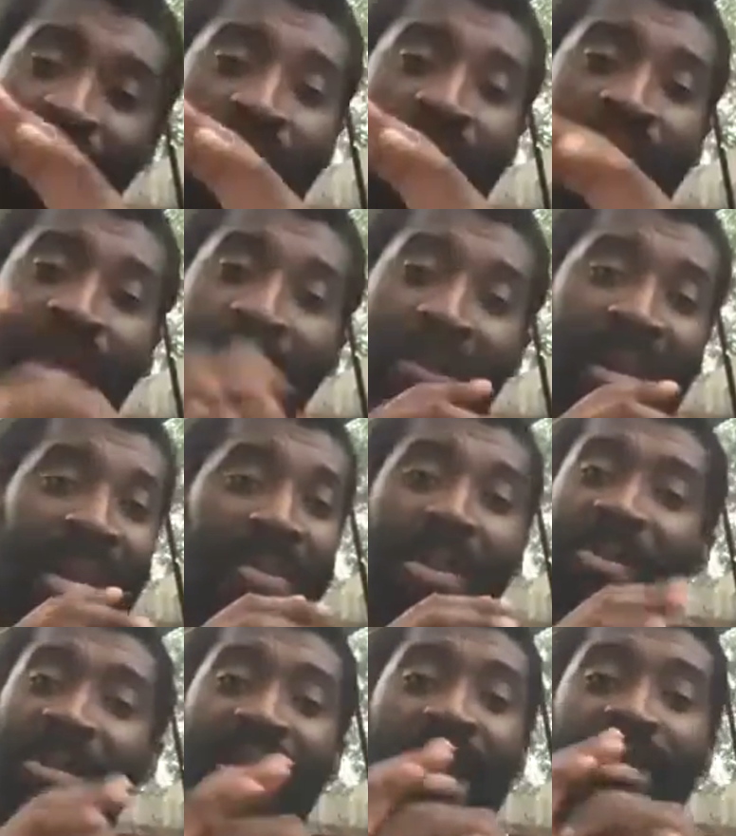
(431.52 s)
I might not be able to
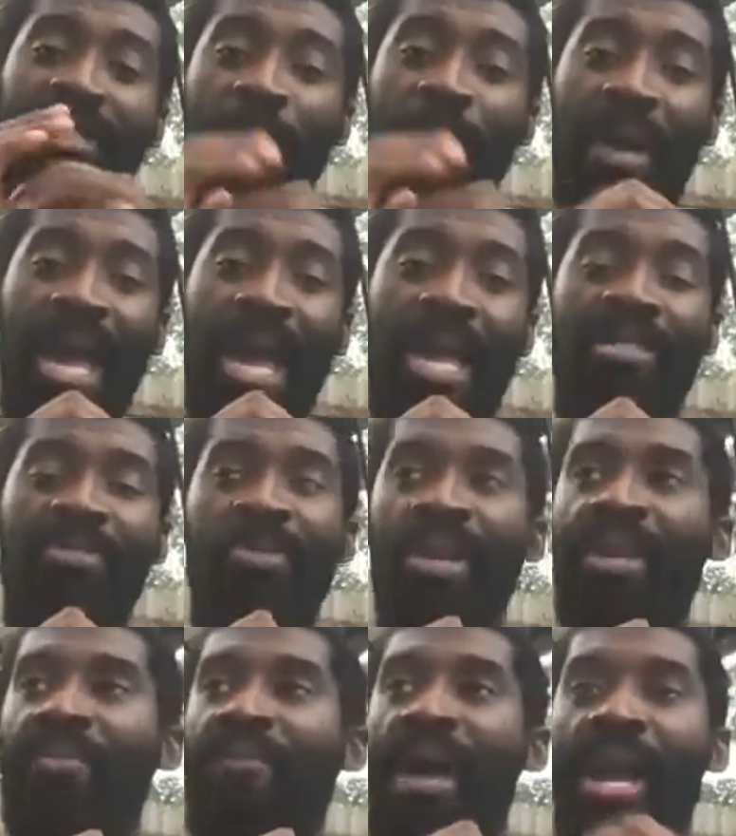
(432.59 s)
catch a pass, but
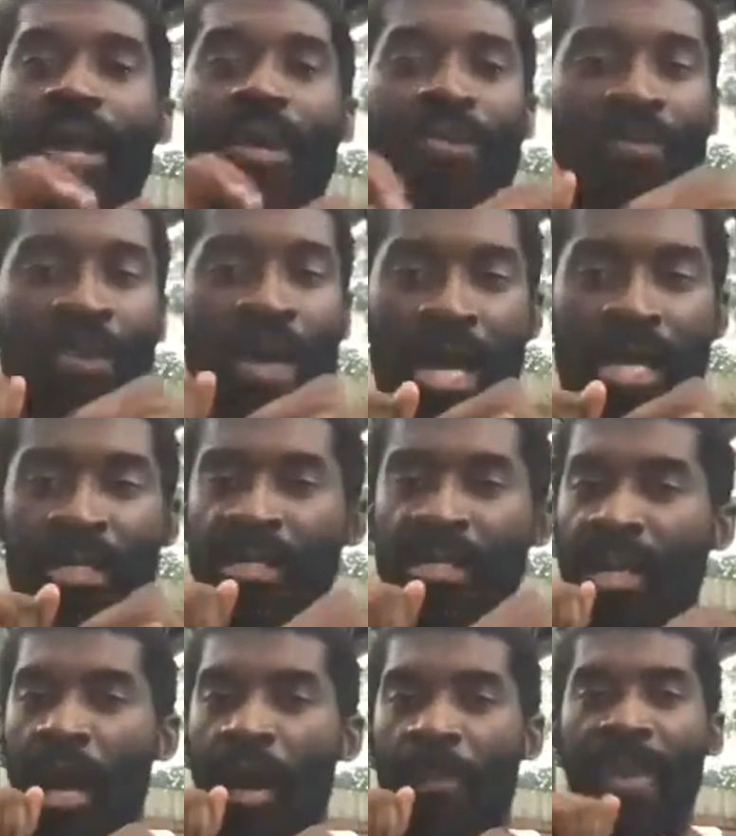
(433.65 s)
if I can run,
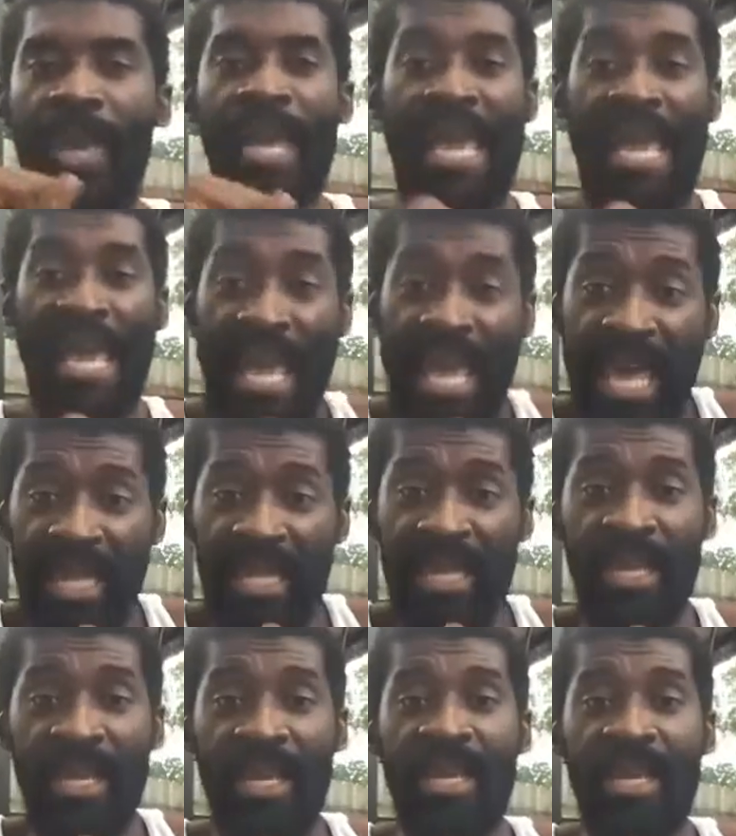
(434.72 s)
jump, hit,
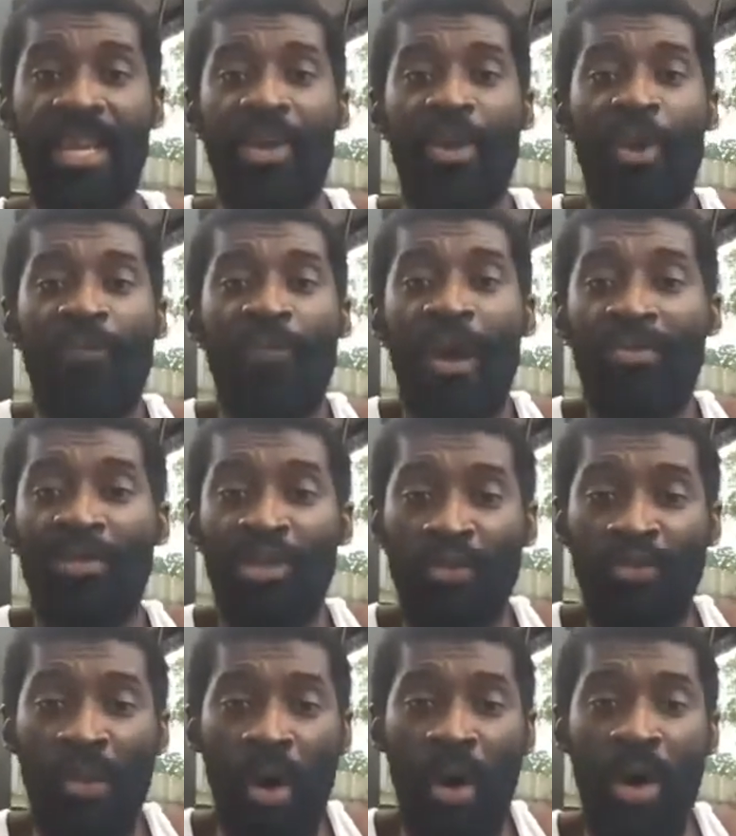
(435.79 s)
if I'm
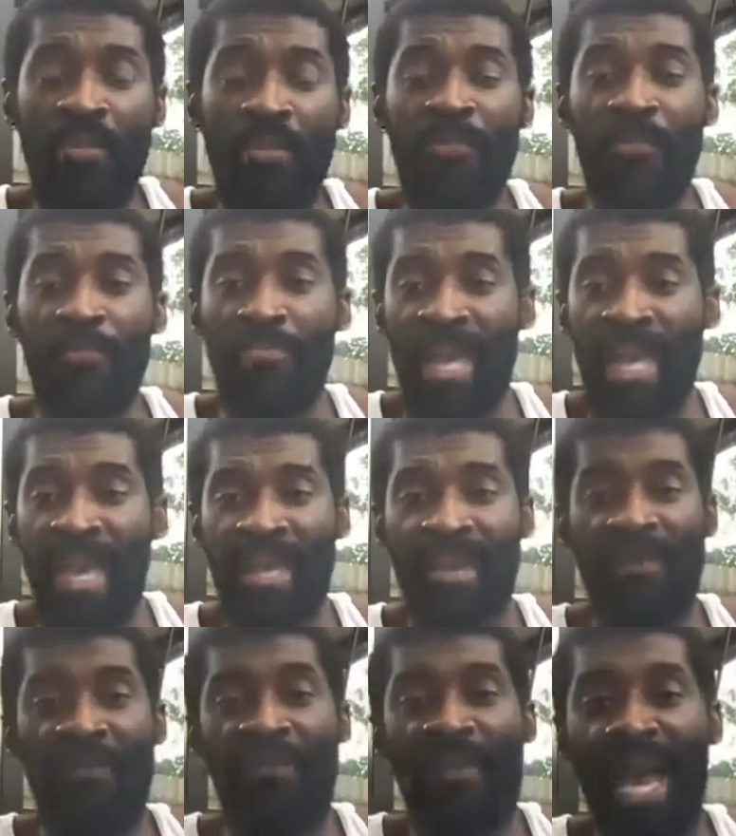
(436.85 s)
strong, big, and
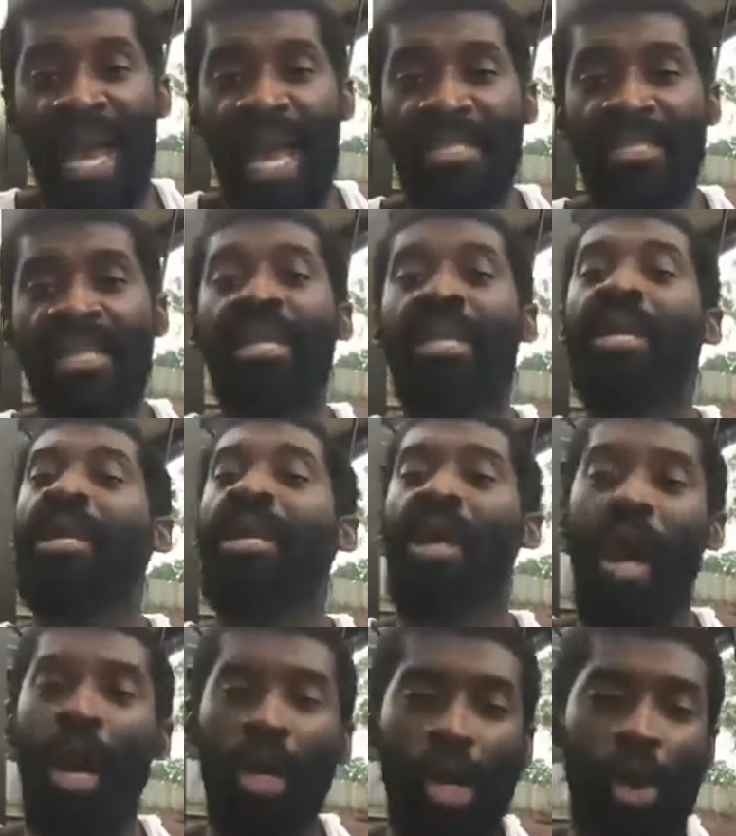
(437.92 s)
fast, a
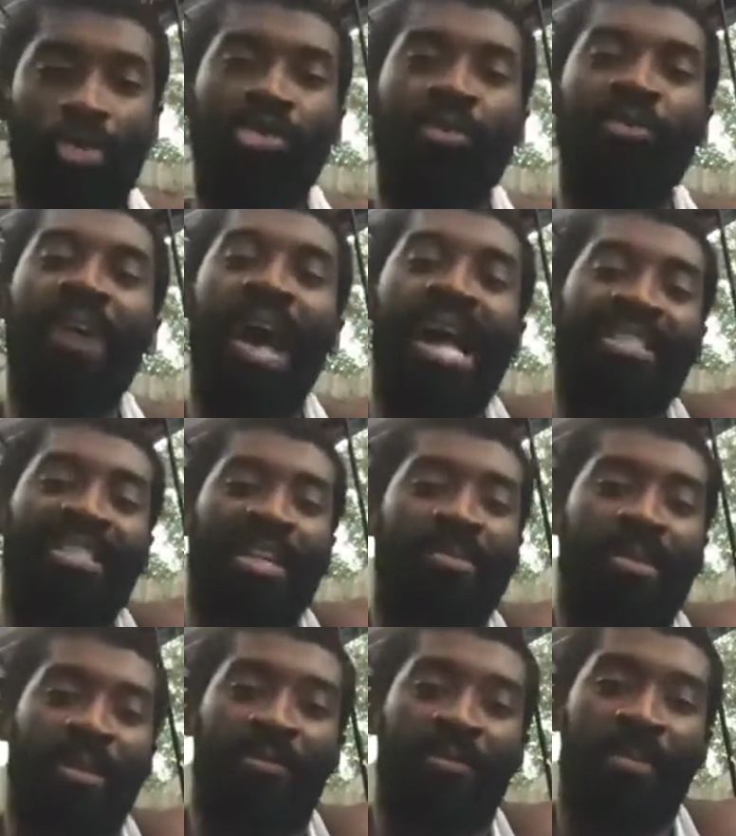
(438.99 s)
coach will find something
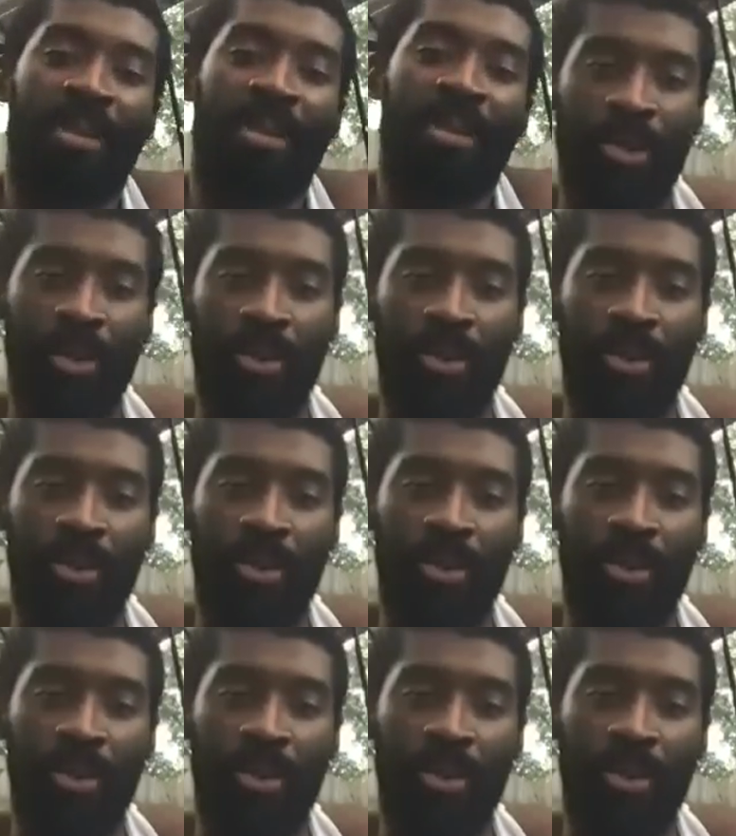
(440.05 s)
for me to do.